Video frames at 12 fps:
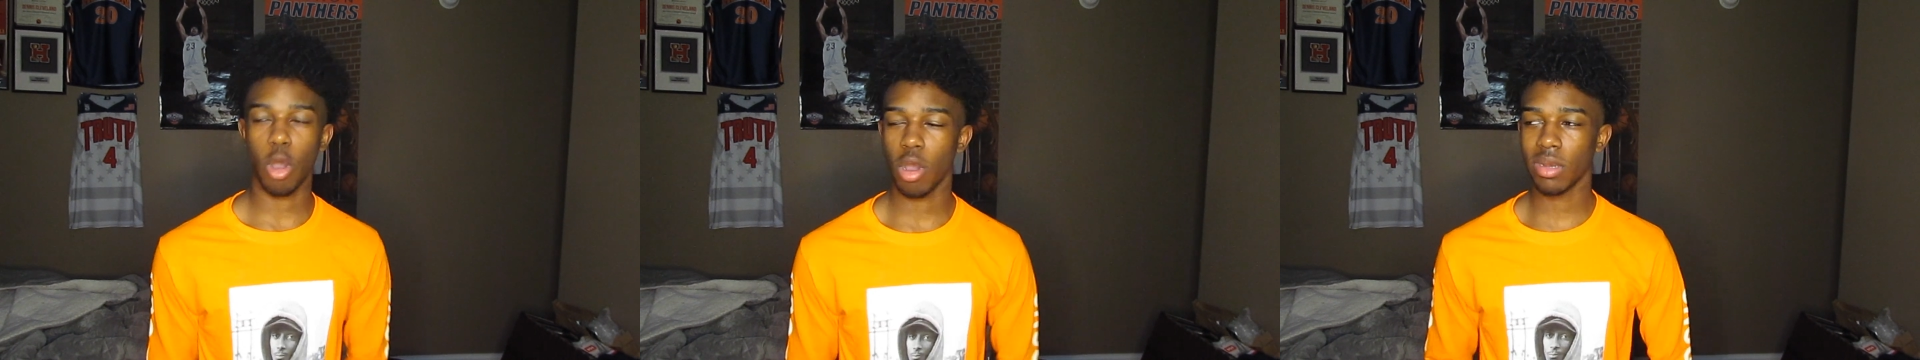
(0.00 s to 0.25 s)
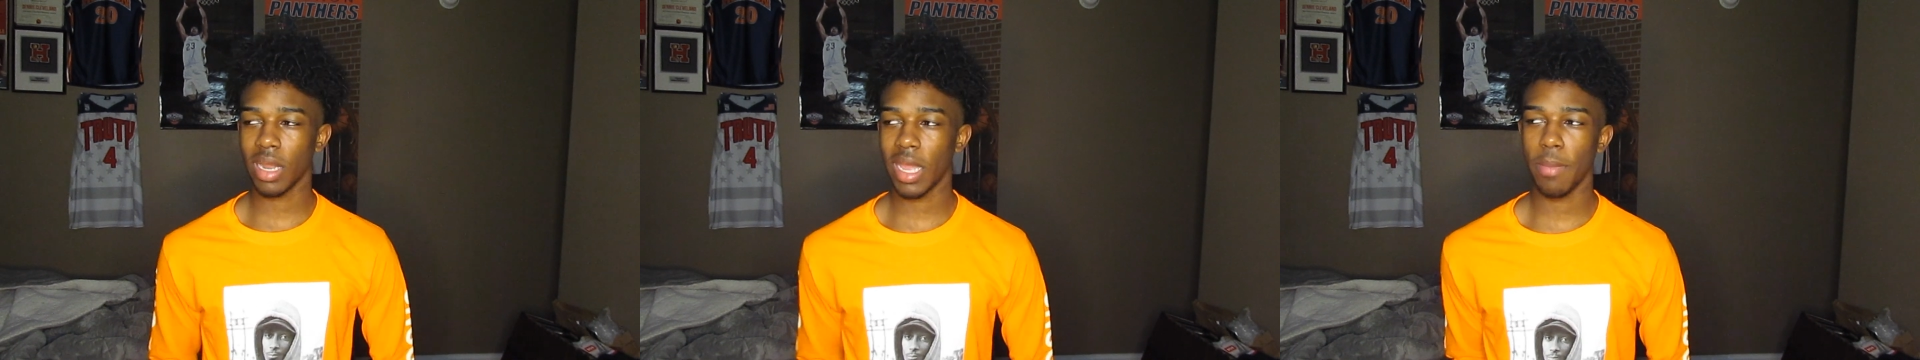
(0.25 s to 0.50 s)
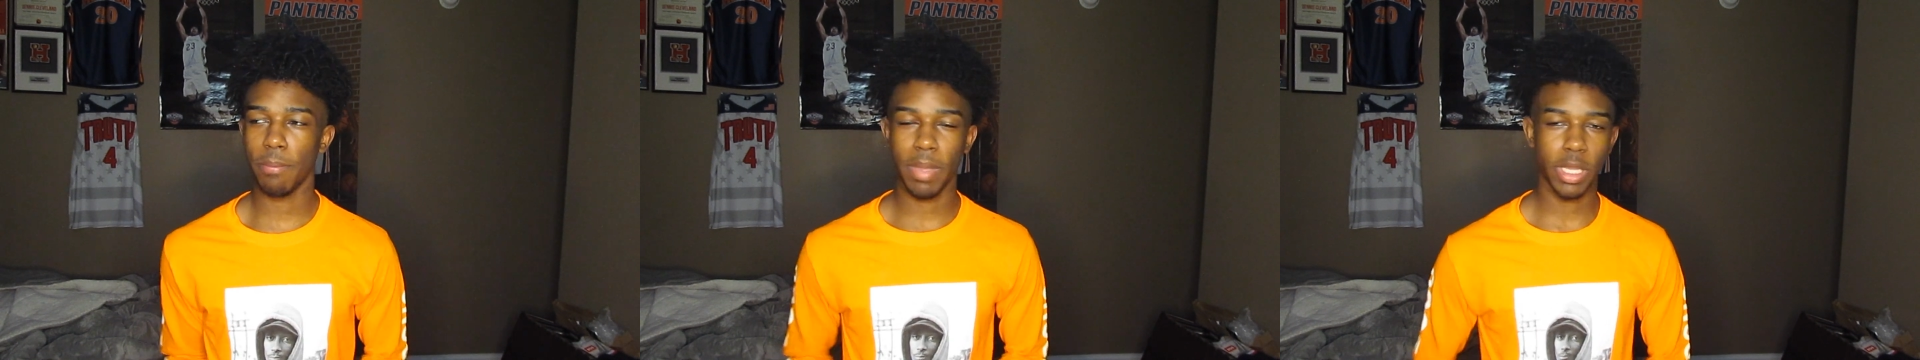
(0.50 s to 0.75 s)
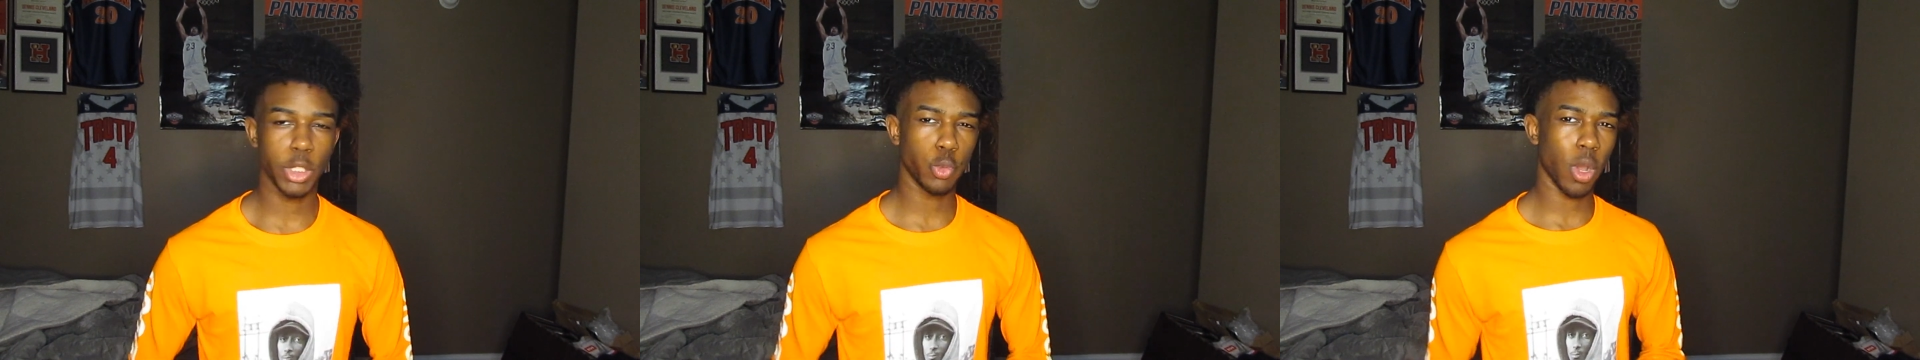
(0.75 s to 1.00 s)
all night
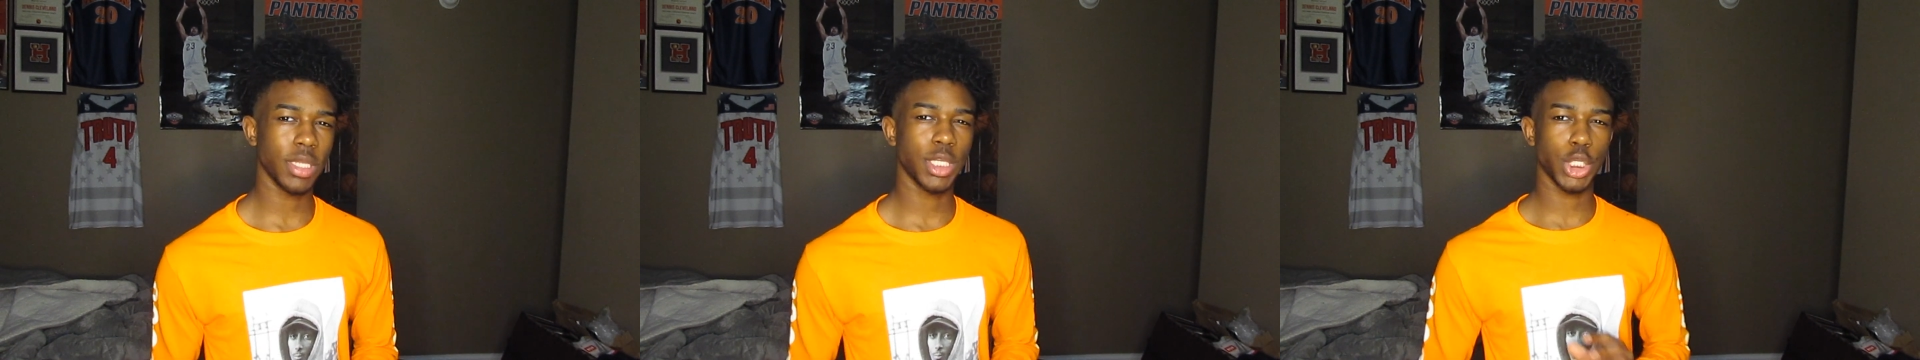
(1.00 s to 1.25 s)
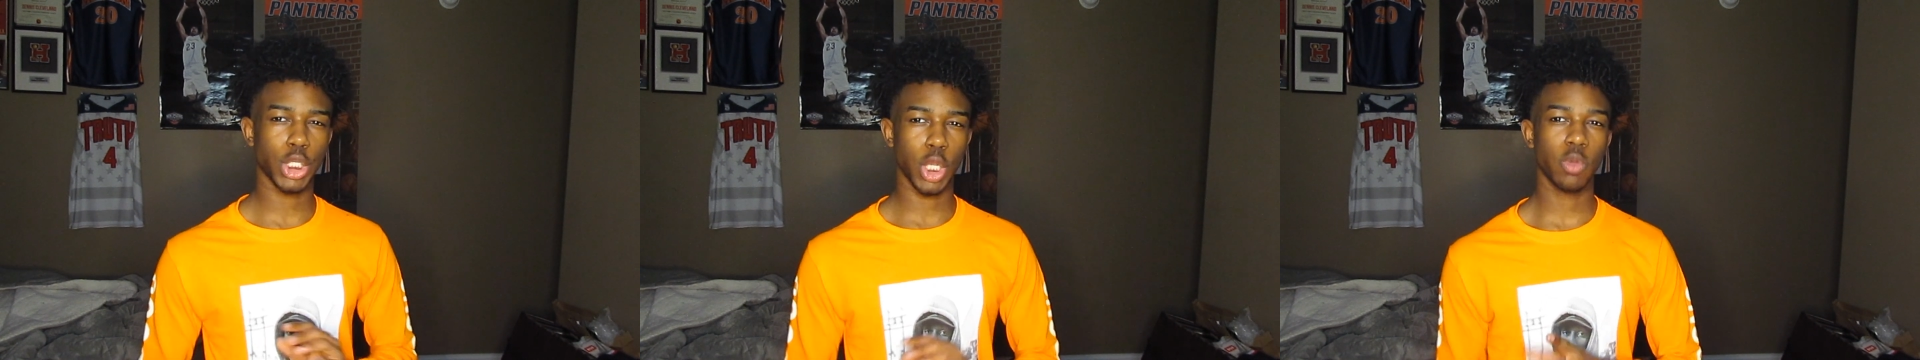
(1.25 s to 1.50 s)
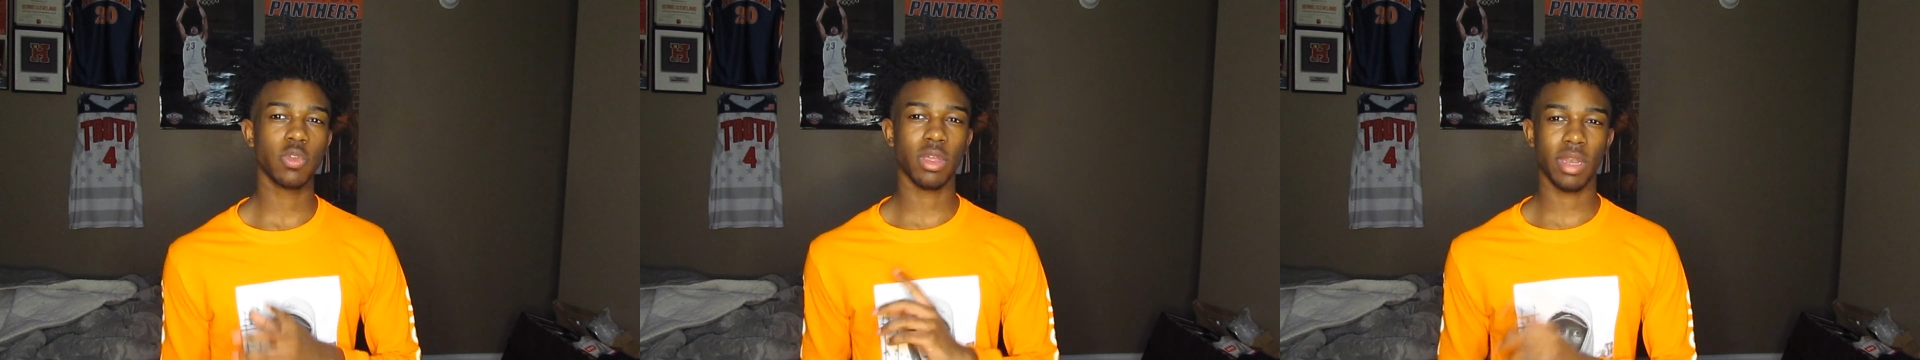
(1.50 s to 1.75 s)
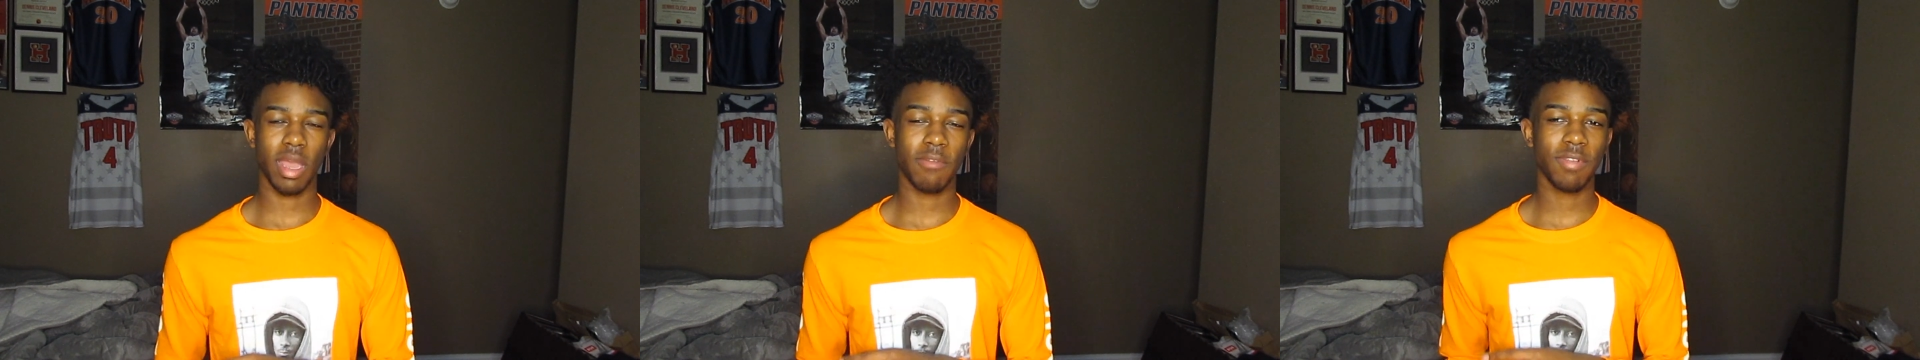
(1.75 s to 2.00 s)
binge watching shows
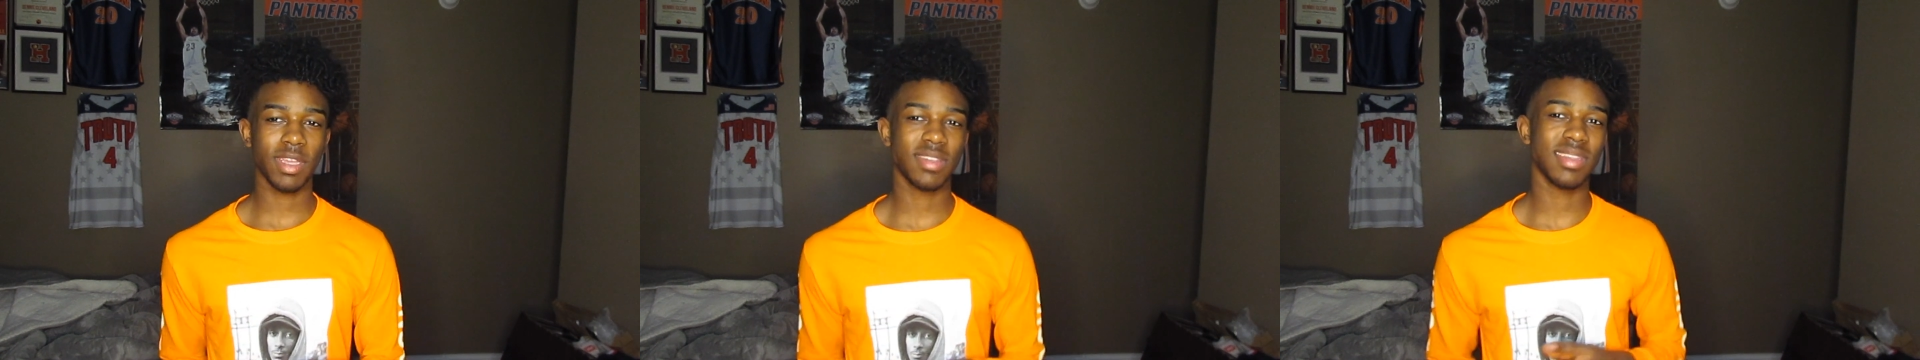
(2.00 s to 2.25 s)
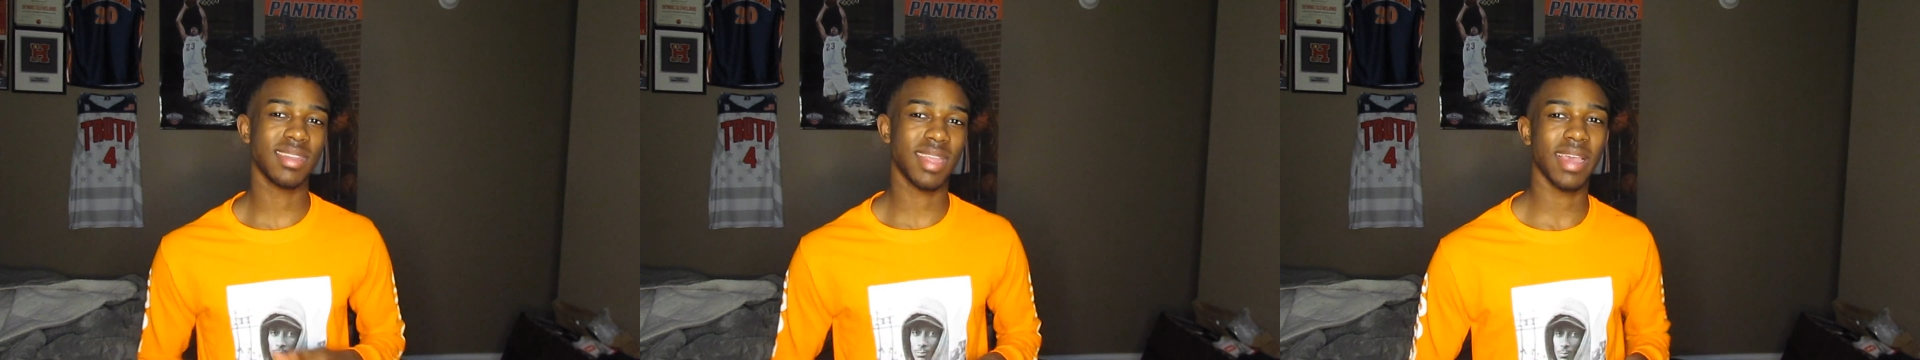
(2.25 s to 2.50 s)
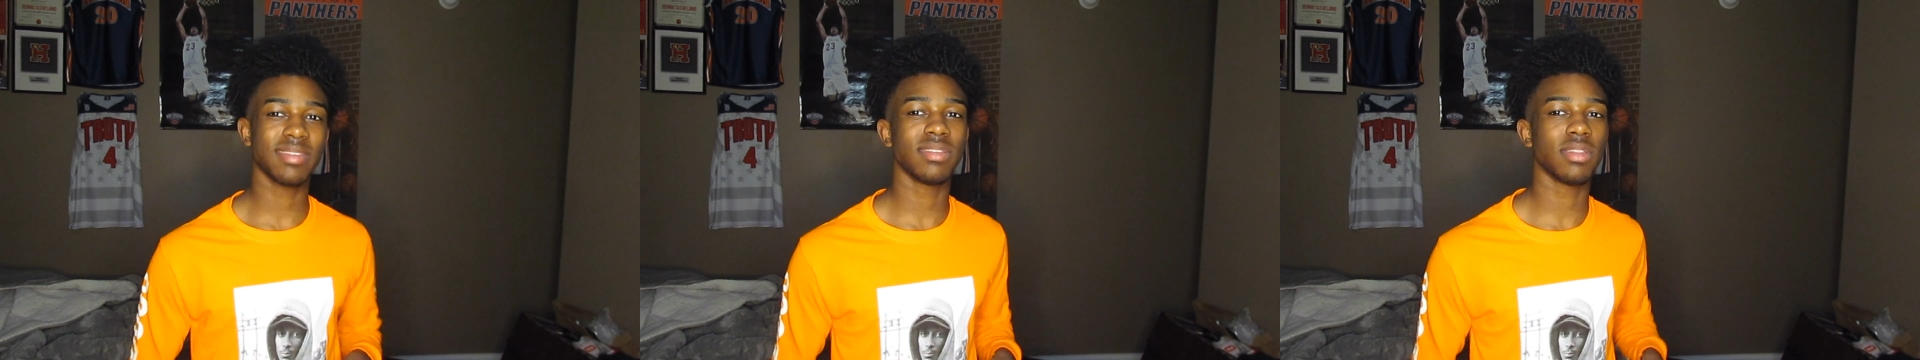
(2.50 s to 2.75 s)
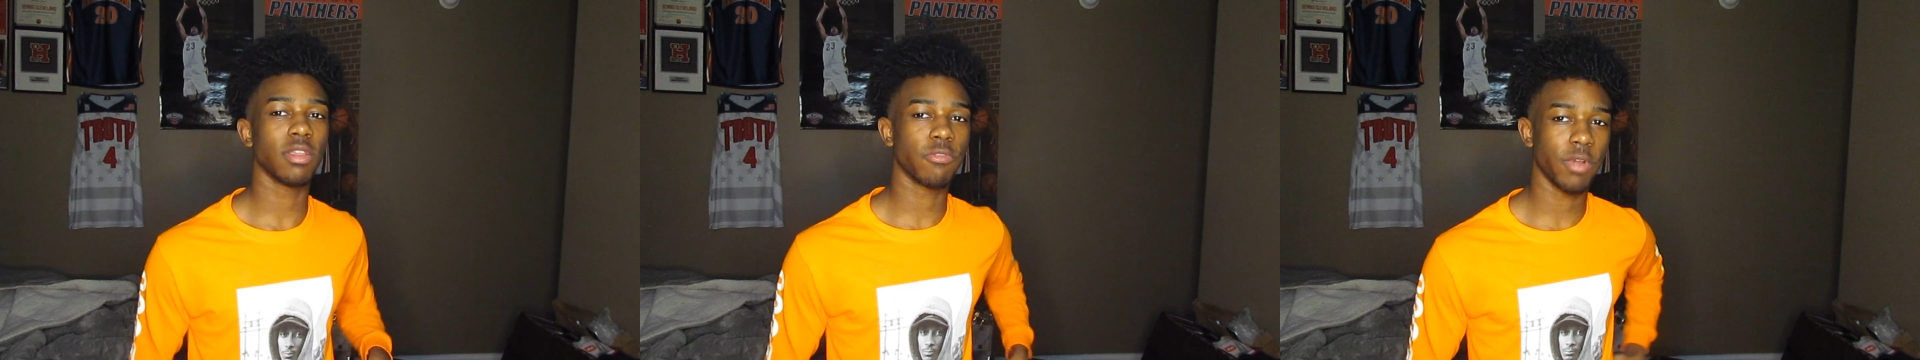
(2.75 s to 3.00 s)
on Netflix and
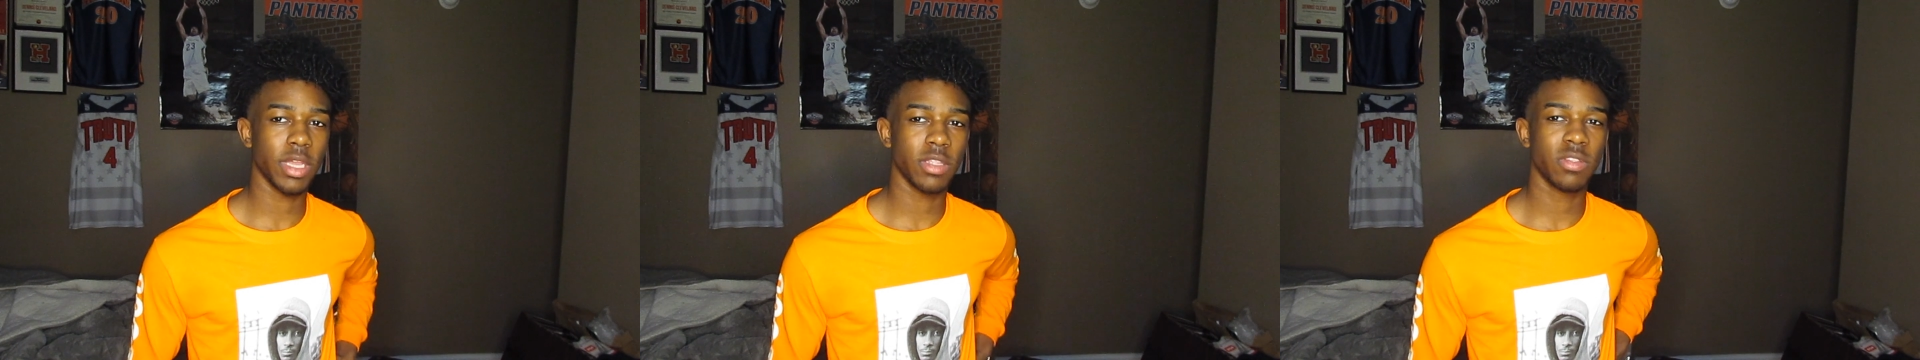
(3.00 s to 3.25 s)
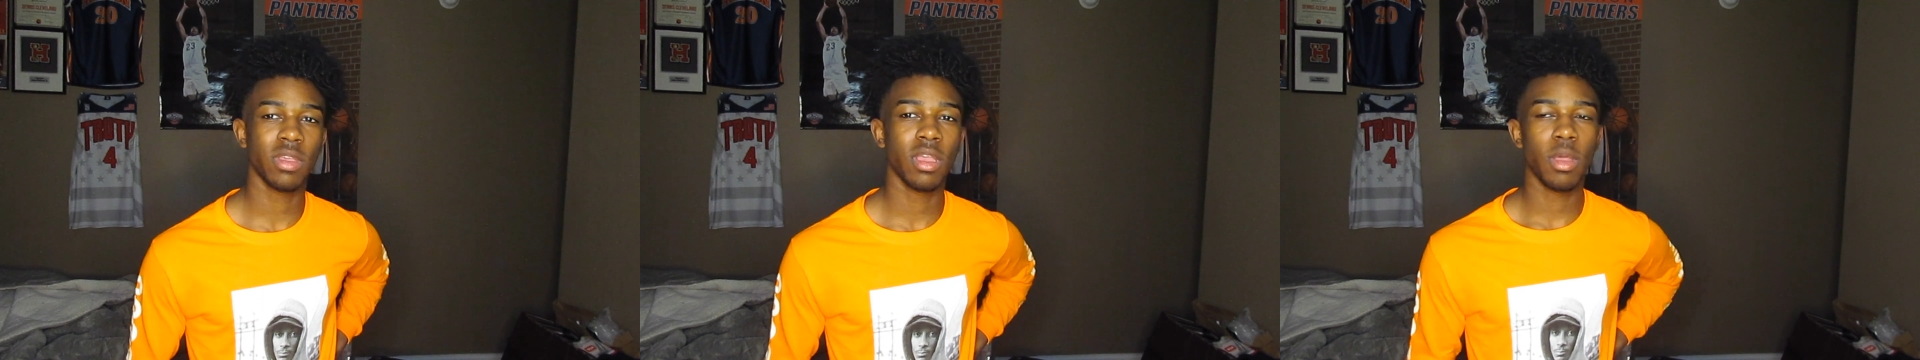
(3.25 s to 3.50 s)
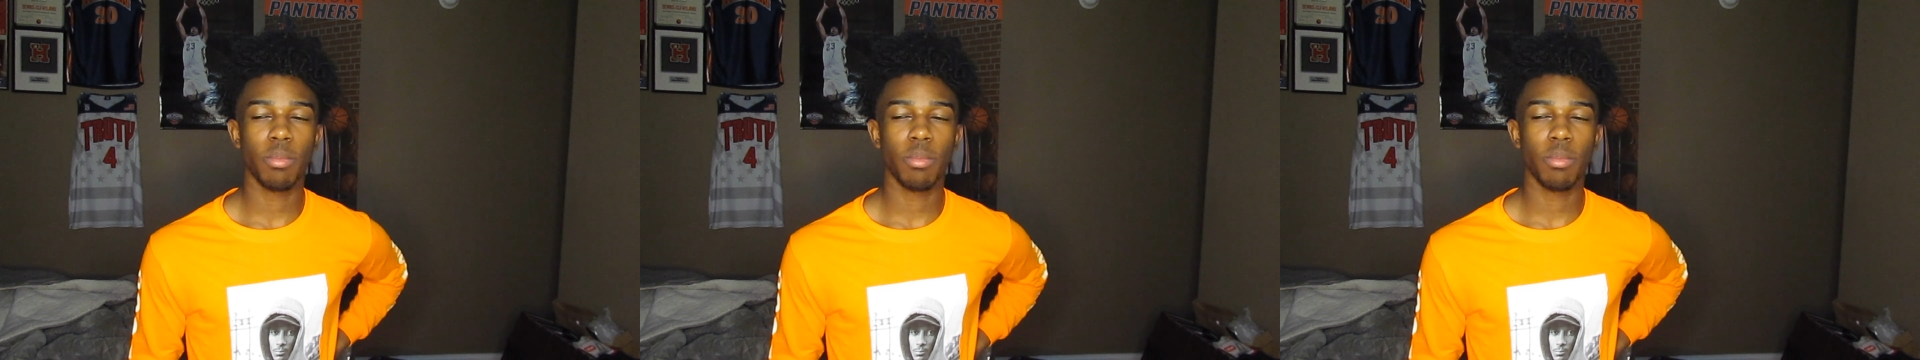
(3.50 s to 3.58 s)
texting their friends,